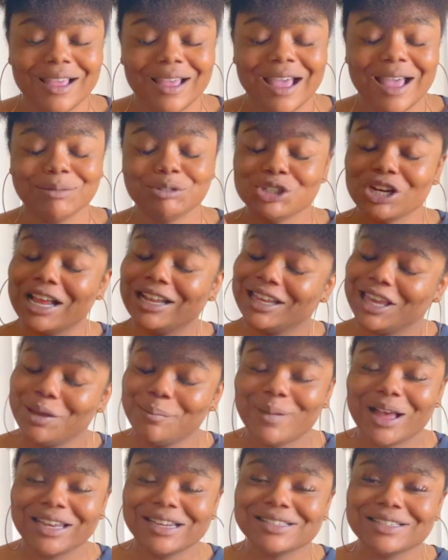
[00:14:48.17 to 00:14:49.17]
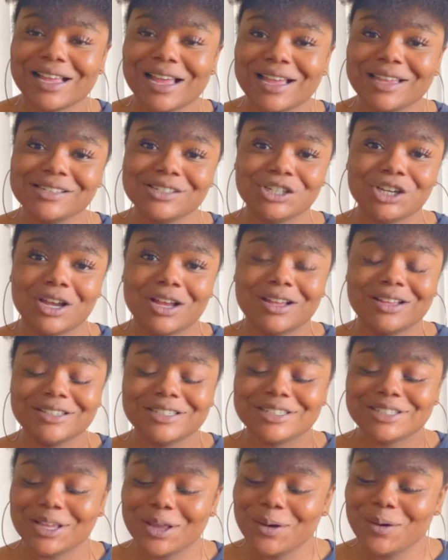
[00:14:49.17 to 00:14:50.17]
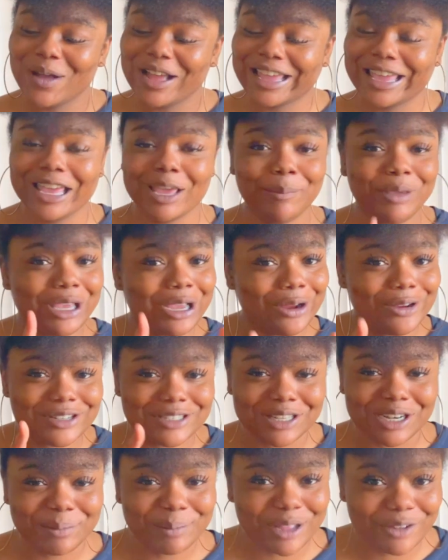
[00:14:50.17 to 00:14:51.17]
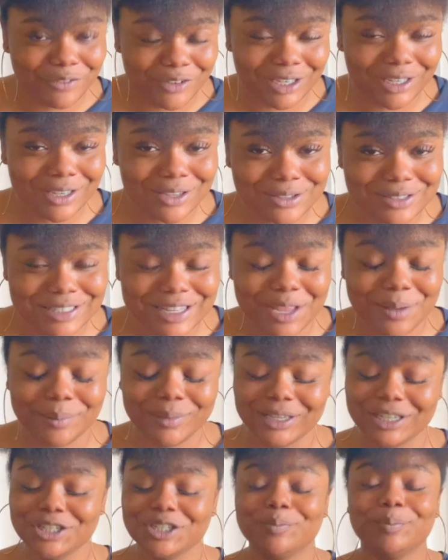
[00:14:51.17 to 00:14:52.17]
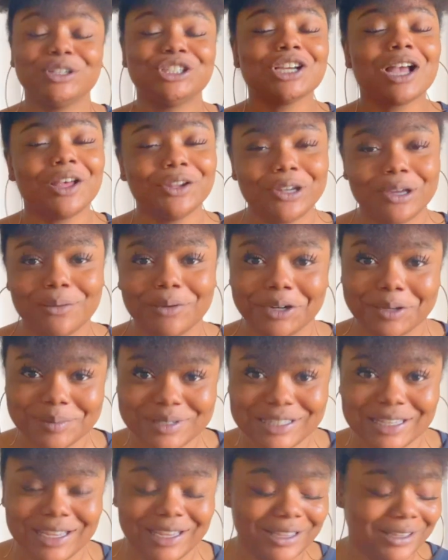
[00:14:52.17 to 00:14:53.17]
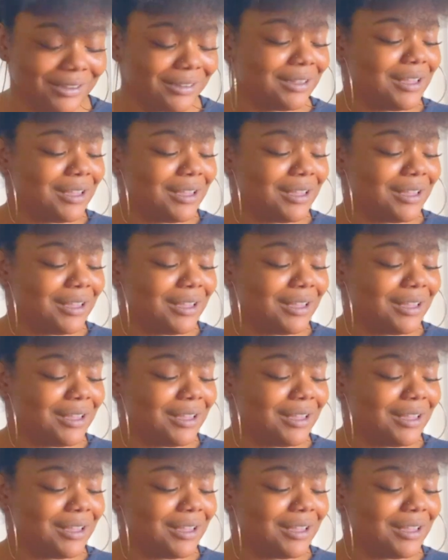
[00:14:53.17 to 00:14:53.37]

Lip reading: I'm trying to get monetized, y'all, so I can't be cursing in my videos that much, but y'all know what I'm saying.